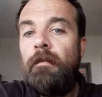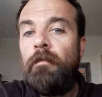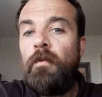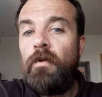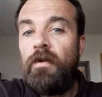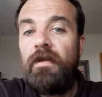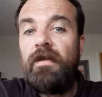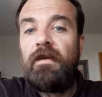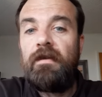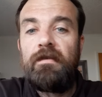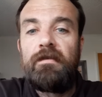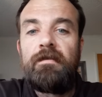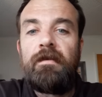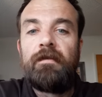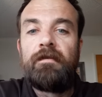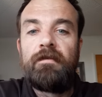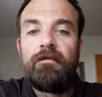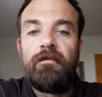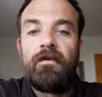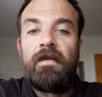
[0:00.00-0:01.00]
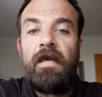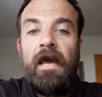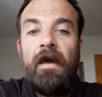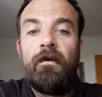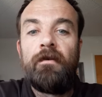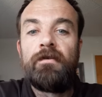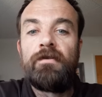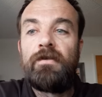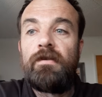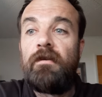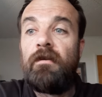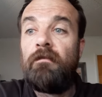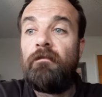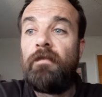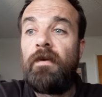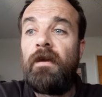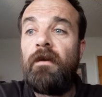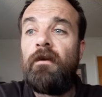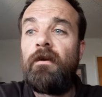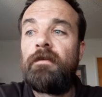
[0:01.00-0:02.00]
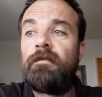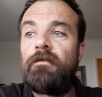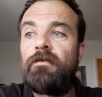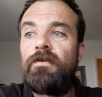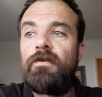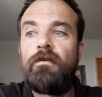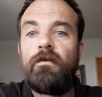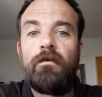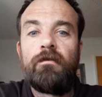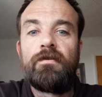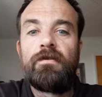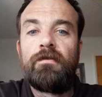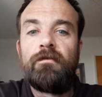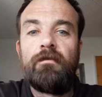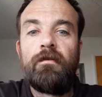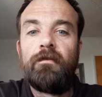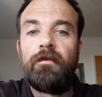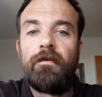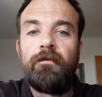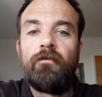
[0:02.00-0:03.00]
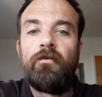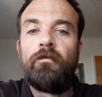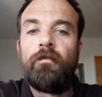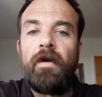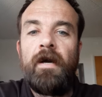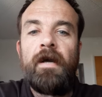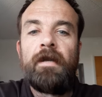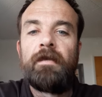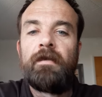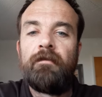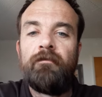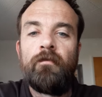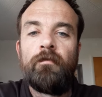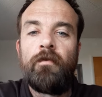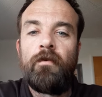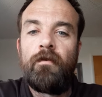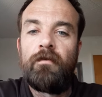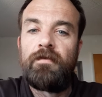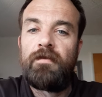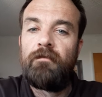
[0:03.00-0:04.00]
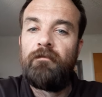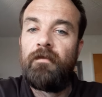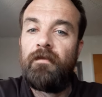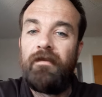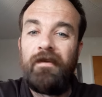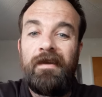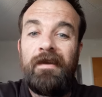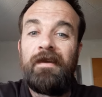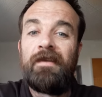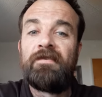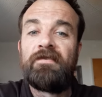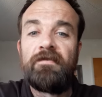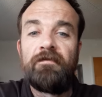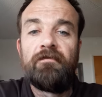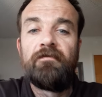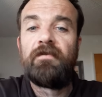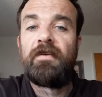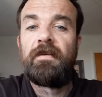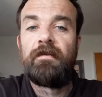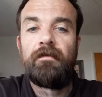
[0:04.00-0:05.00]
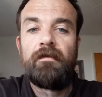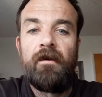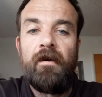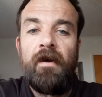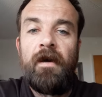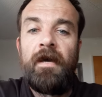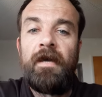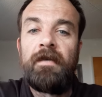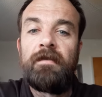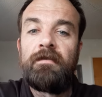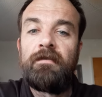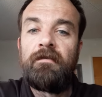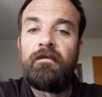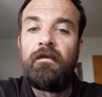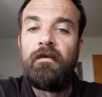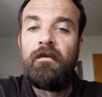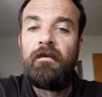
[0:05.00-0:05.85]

pretty extensive analogy comparing the church to the literal body of a person with hands and feet and eyes,